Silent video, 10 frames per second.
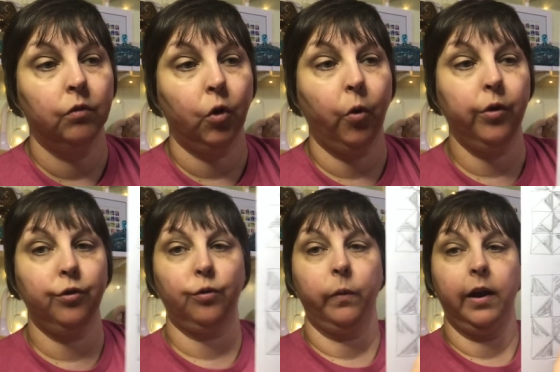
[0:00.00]
quarter
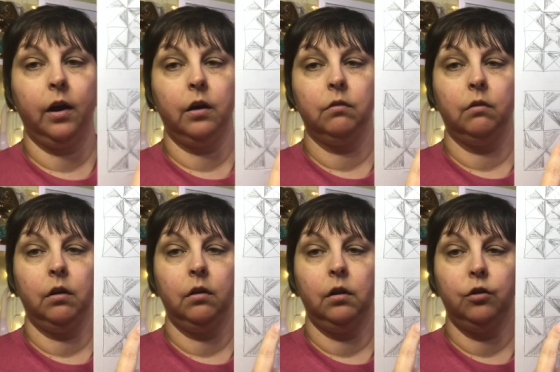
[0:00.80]
square
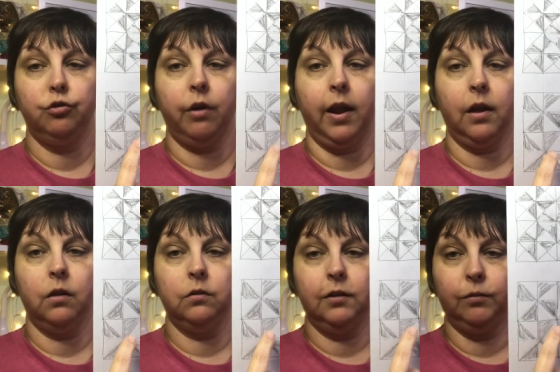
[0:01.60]

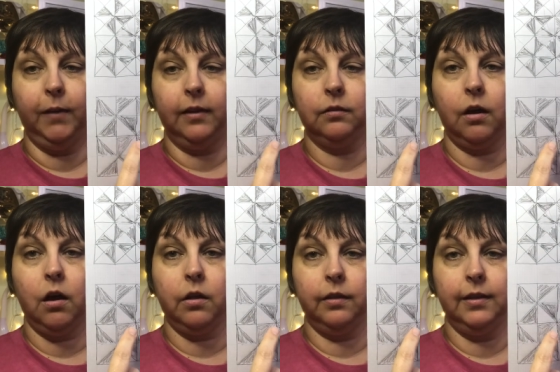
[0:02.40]
triangle just makes
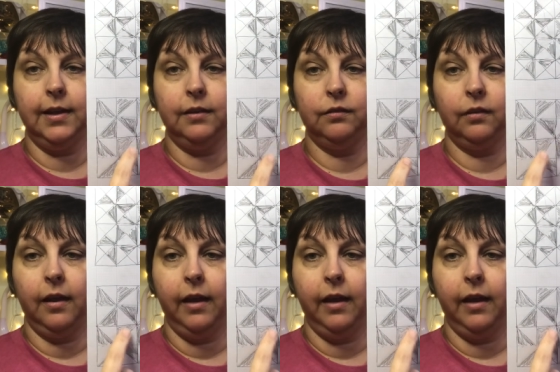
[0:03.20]
all of these